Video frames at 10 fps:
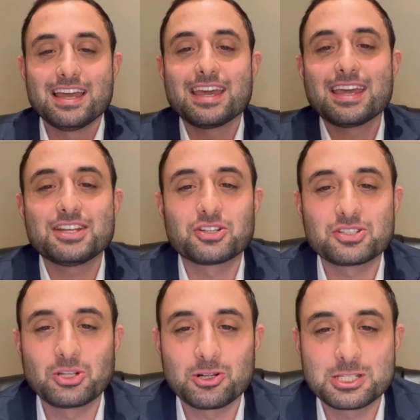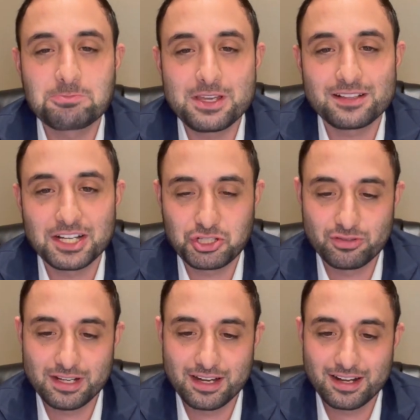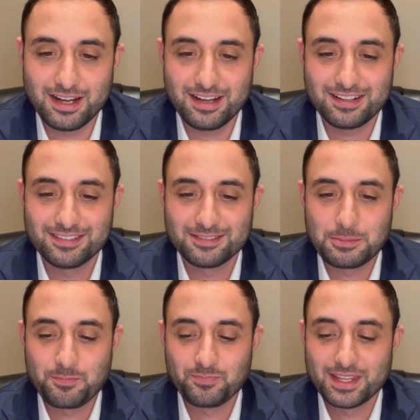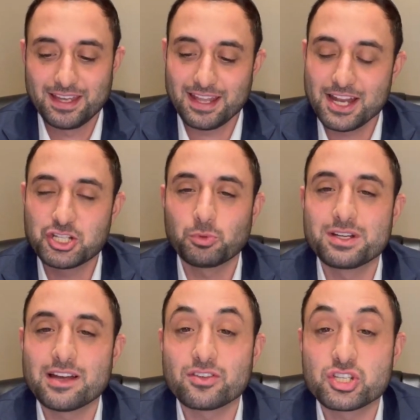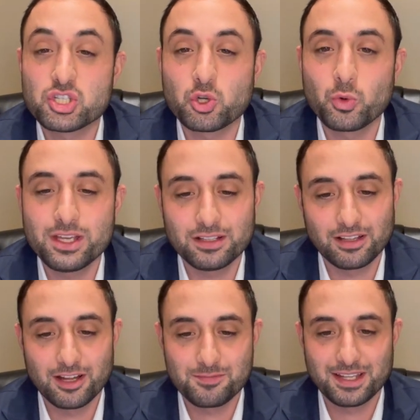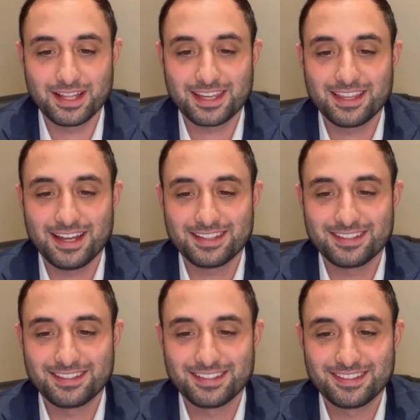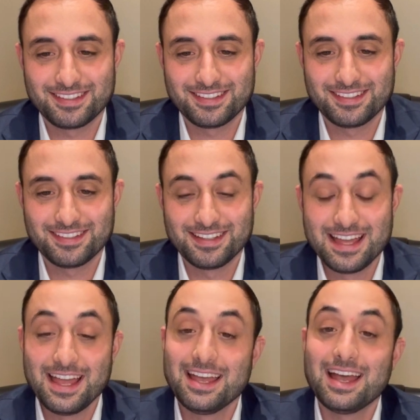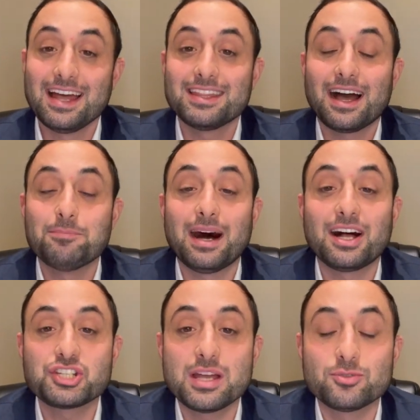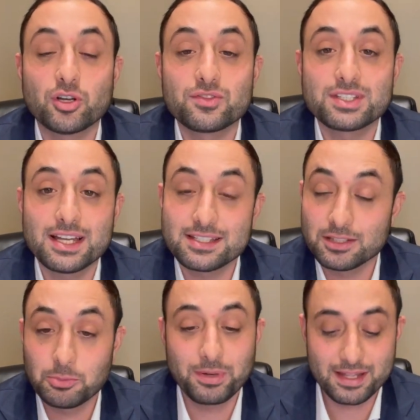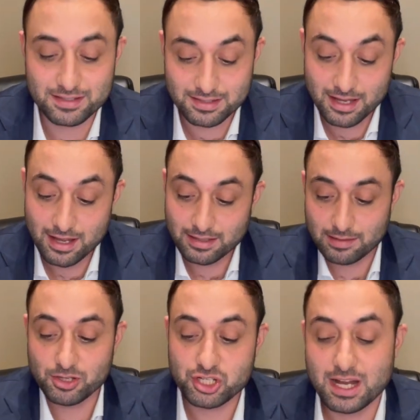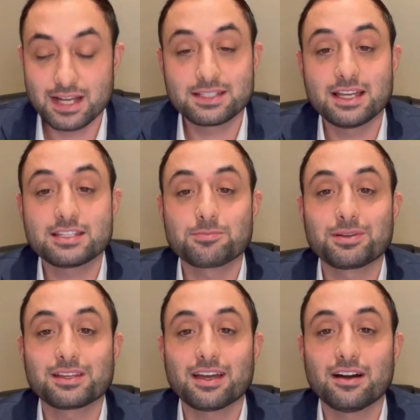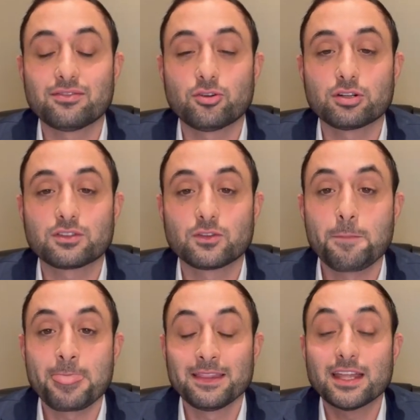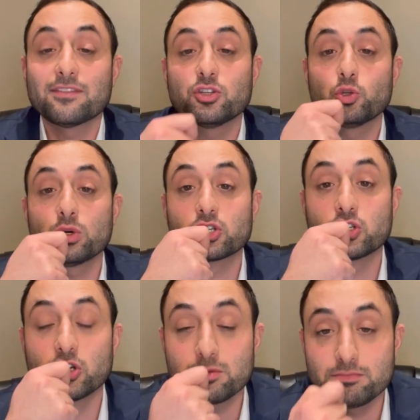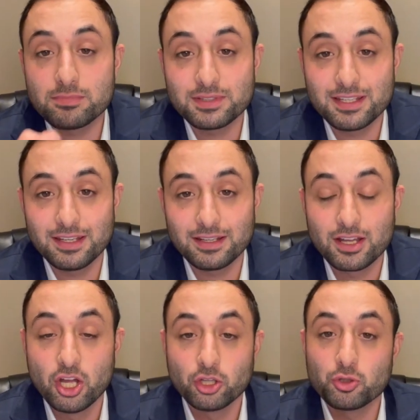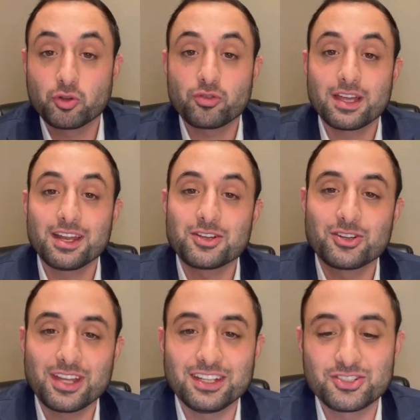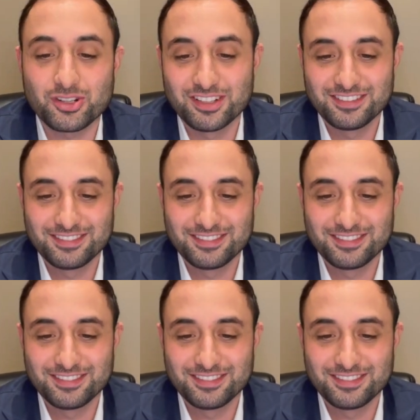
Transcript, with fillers: Angels don't speak Lashon Hara. An angel would never squeal on me like that. And the Habal Shem Tov says it depends. The Mishnah says in Pirkei Avot that if you do a good deed, you create a good angel.